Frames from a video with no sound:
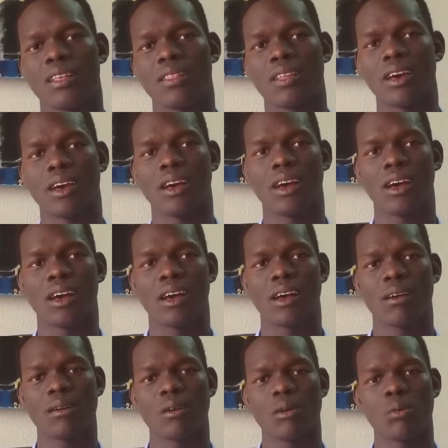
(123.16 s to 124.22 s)
the
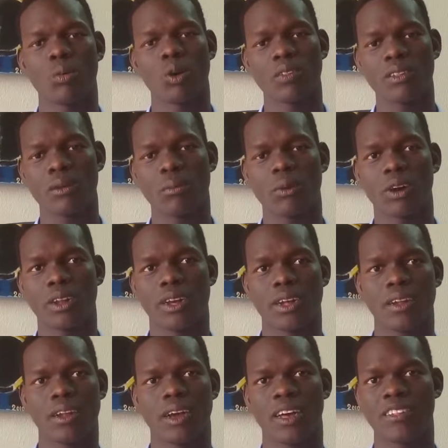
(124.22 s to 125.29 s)
most
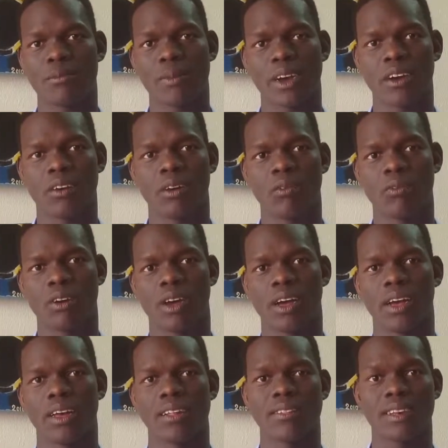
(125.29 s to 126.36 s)
important aspect of
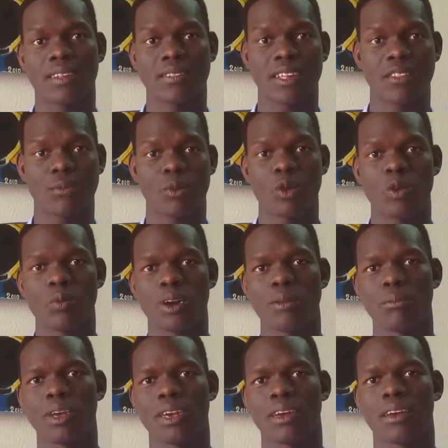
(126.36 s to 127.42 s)
uh, a successful
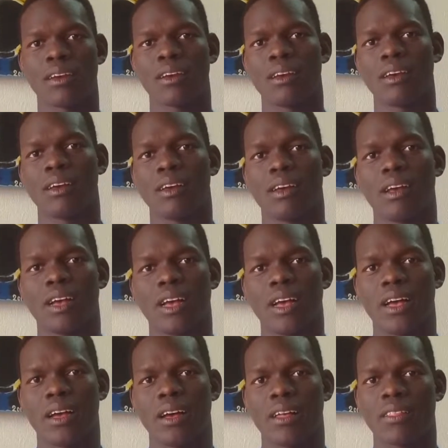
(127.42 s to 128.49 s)
human being. Uh,
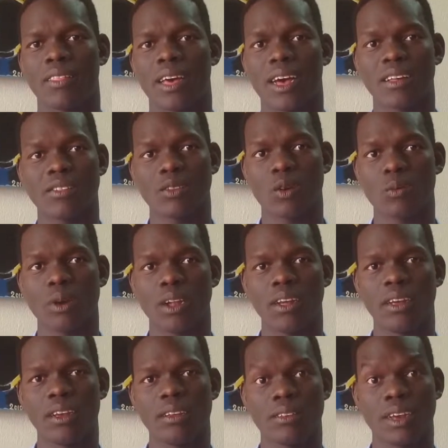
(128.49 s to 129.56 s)
there are so
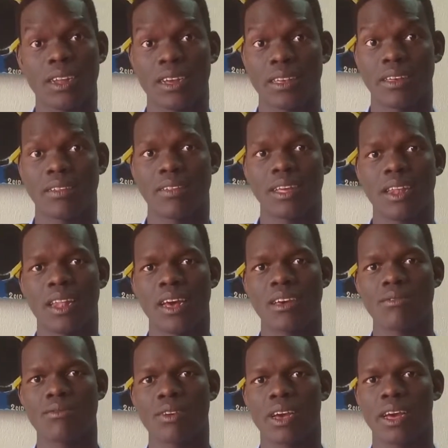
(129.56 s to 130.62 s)
many challenges in
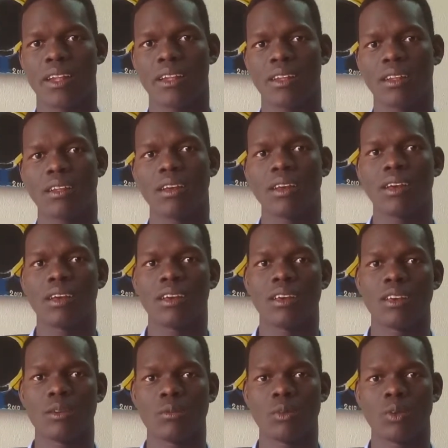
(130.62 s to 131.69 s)
life, and
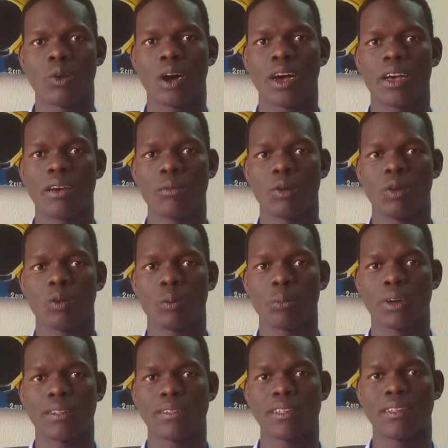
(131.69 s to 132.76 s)
if you are able to
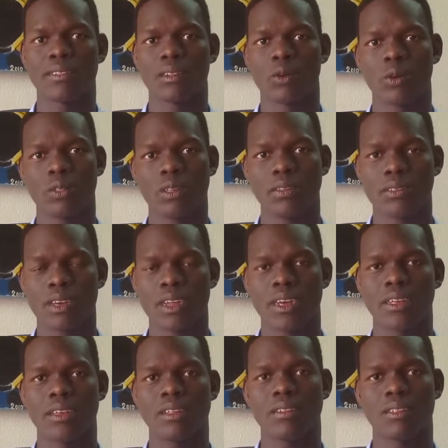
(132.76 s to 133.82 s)
persist all these
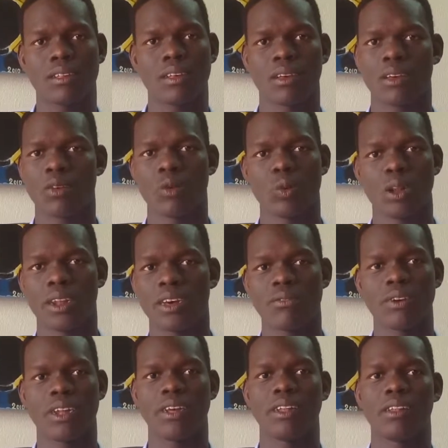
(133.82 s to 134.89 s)
challenges, you will
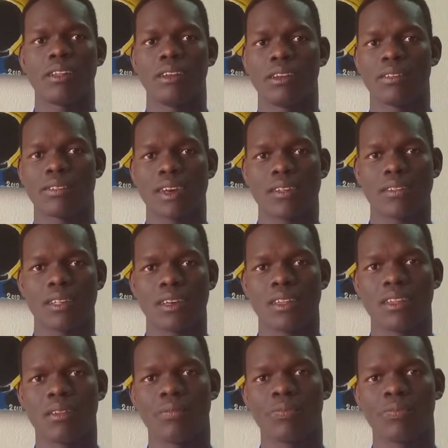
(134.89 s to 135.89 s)
definitely succeed.